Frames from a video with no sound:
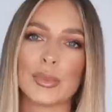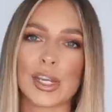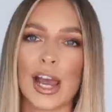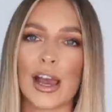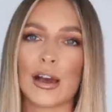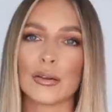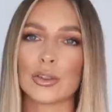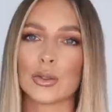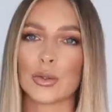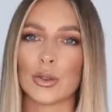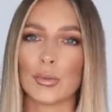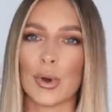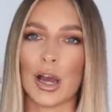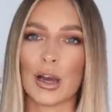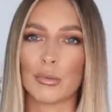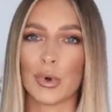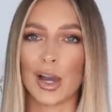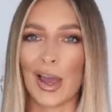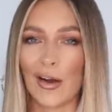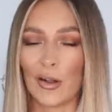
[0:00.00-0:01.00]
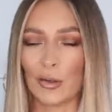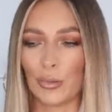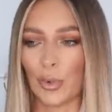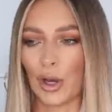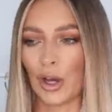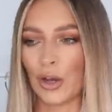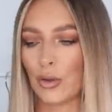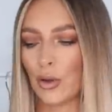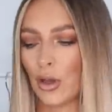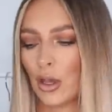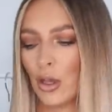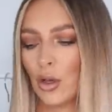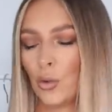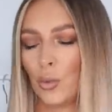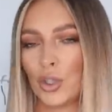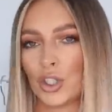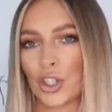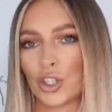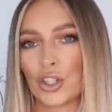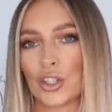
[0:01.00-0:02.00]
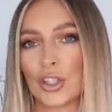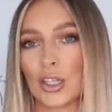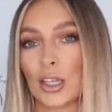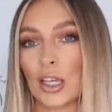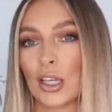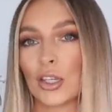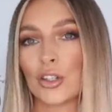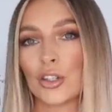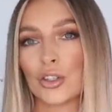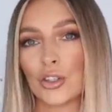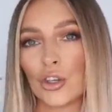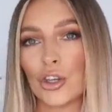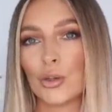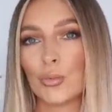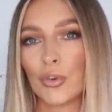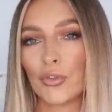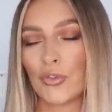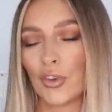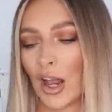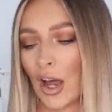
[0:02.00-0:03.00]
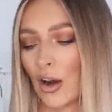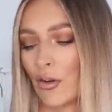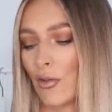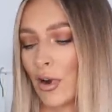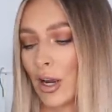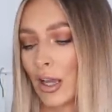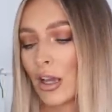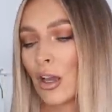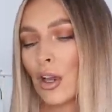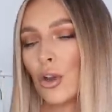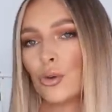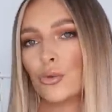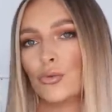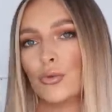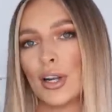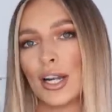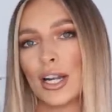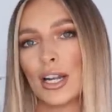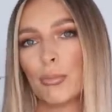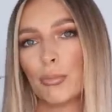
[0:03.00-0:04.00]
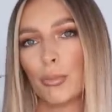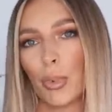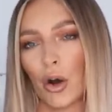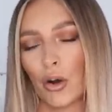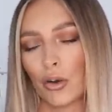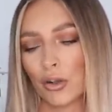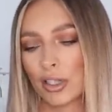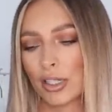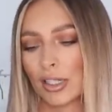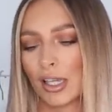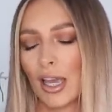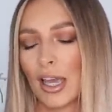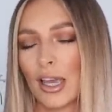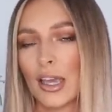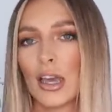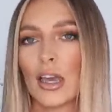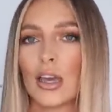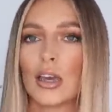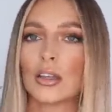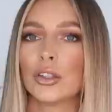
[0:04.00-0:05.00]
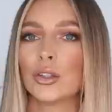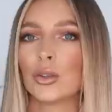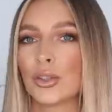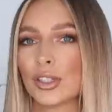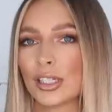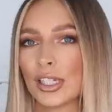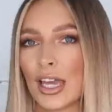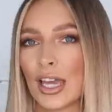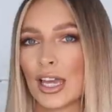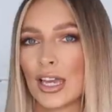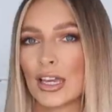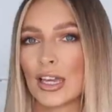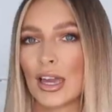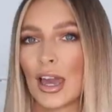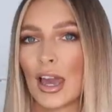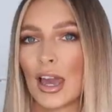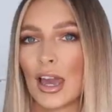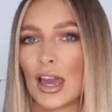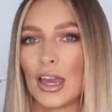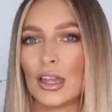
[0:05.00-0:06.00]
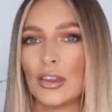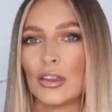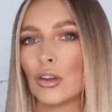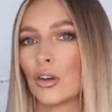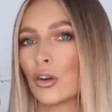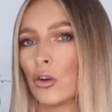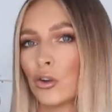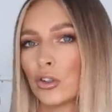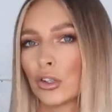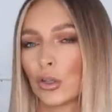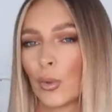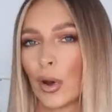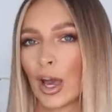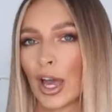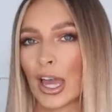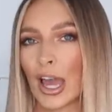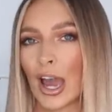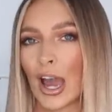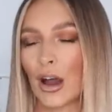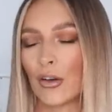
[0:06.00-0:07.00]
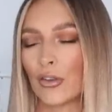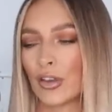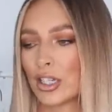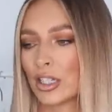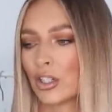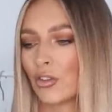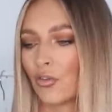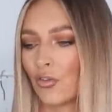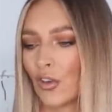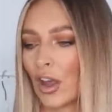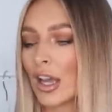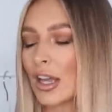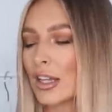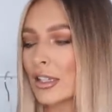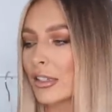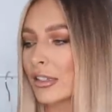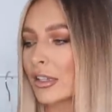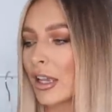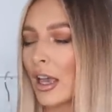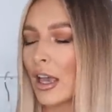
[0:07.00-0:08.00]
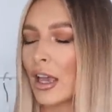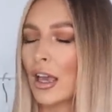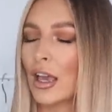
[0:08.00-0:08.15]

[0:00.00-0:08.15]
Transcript: down to about my elbow, which I just think is super flattering, really boxy. You'll see in the cutaway how this fits.